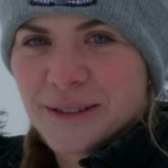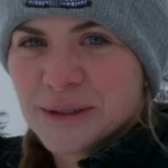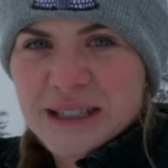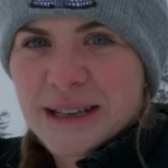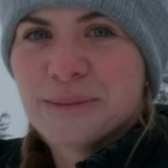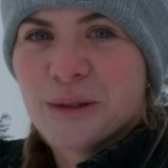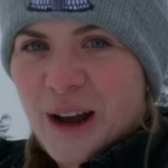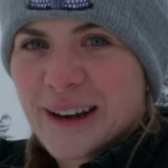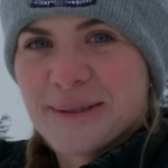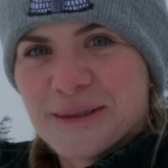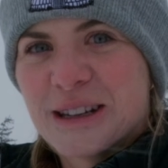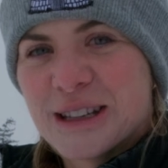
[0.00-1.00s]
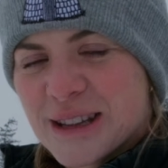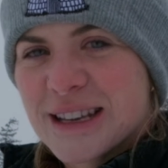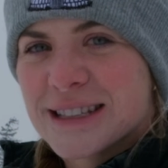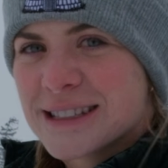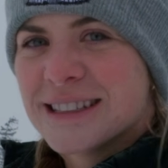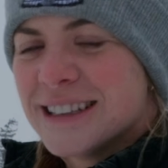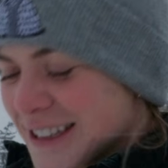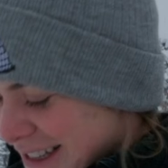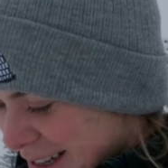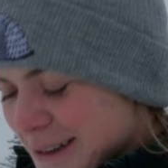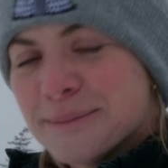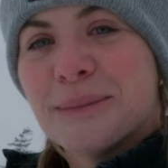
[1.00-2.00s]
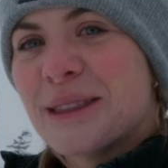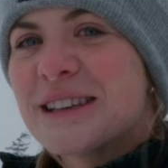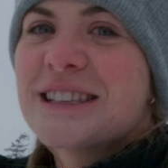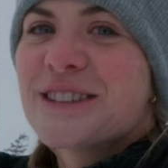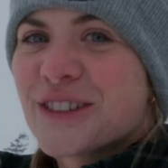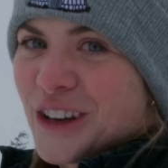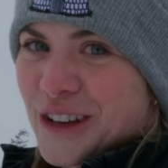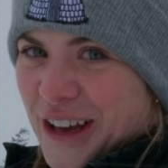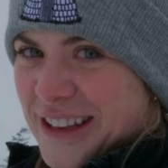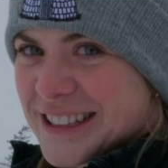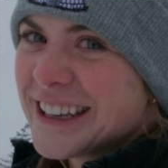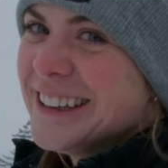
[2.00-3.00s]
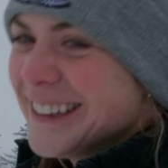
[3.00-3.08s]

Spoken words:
and we said, why did we do this? This is for you guys.